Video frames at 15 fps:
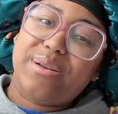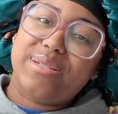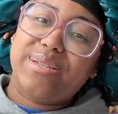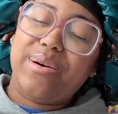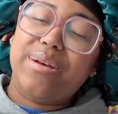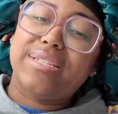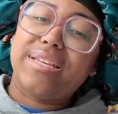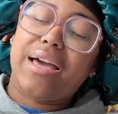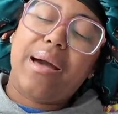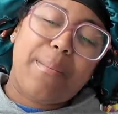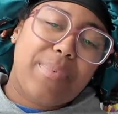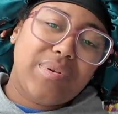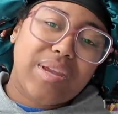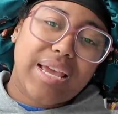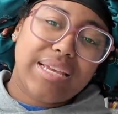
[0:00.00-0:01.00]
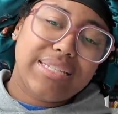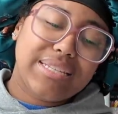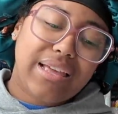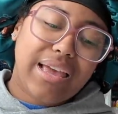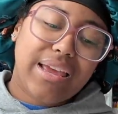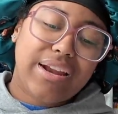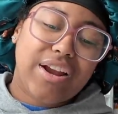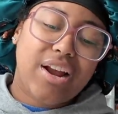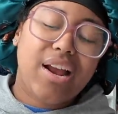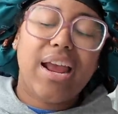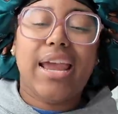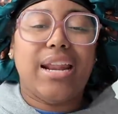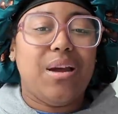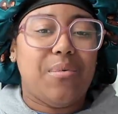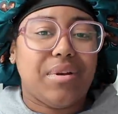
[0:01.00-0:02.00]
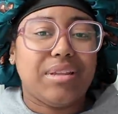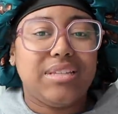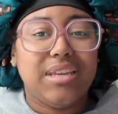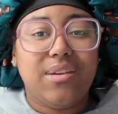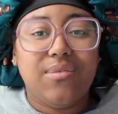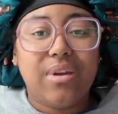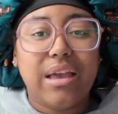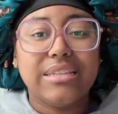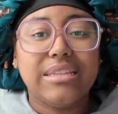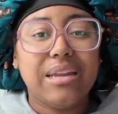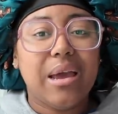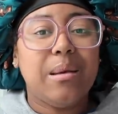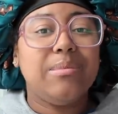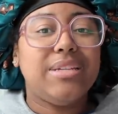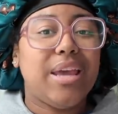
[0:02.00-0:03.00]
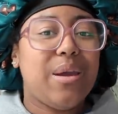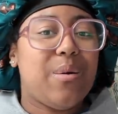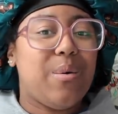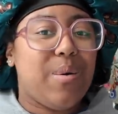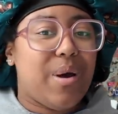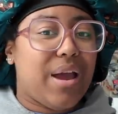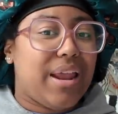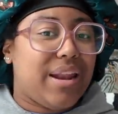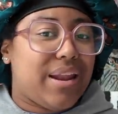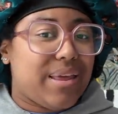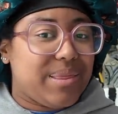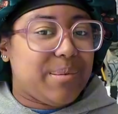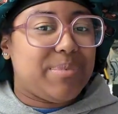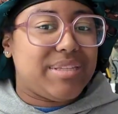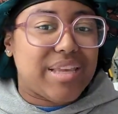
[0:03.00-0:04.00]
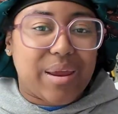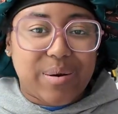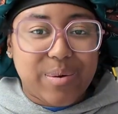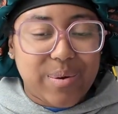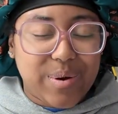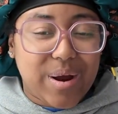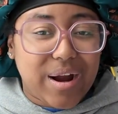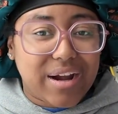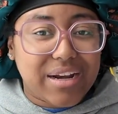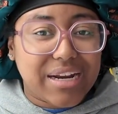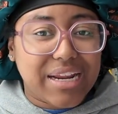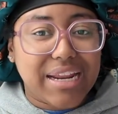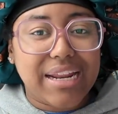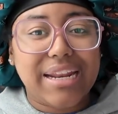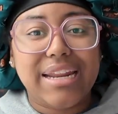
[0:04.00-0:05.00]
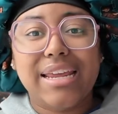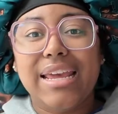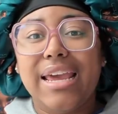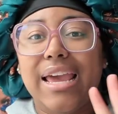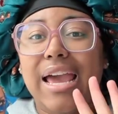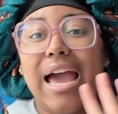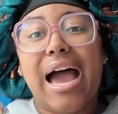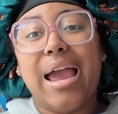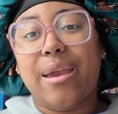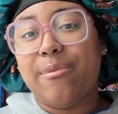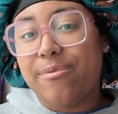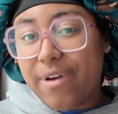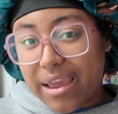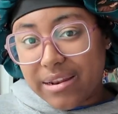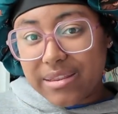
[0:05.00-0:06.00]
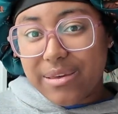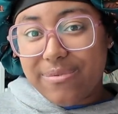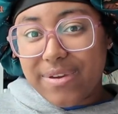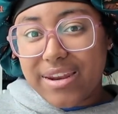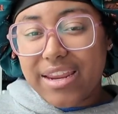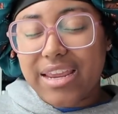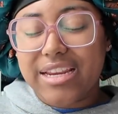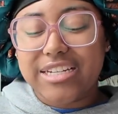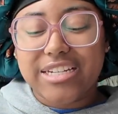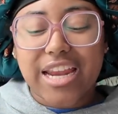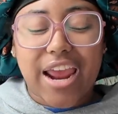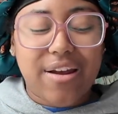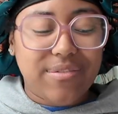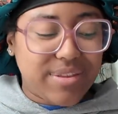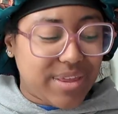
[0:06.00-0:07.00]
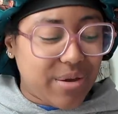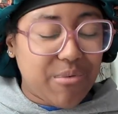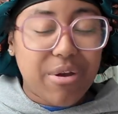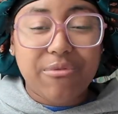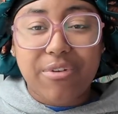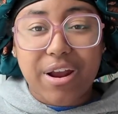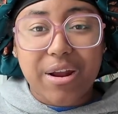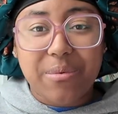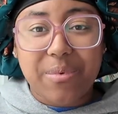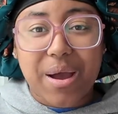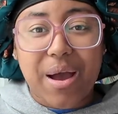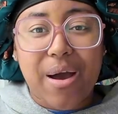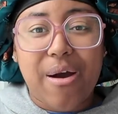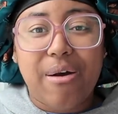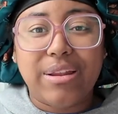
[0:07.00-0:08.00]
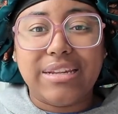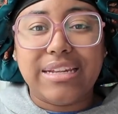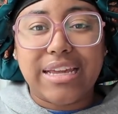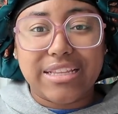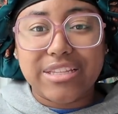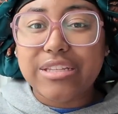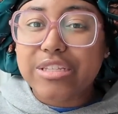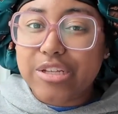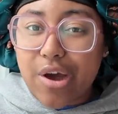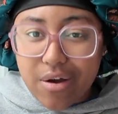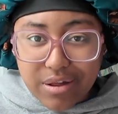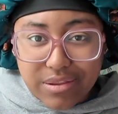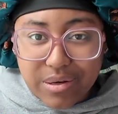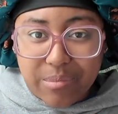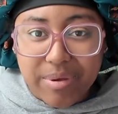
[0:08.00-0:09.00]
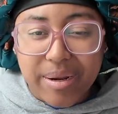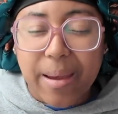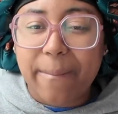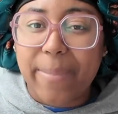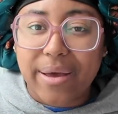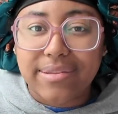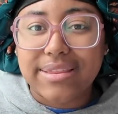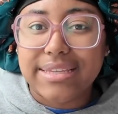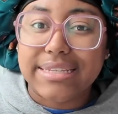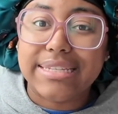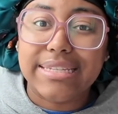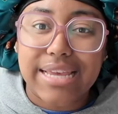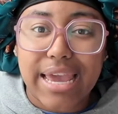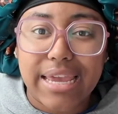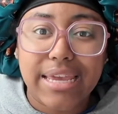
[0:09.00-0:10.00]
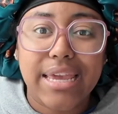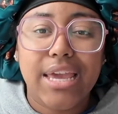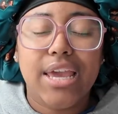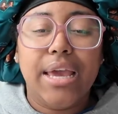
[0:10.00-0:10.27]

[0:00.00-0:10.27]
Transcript: So it's a couple days later and I wanted to give you guys an update on the botanical garden. I am finally finished. Everything went very well. Let's talk a little bit about this set.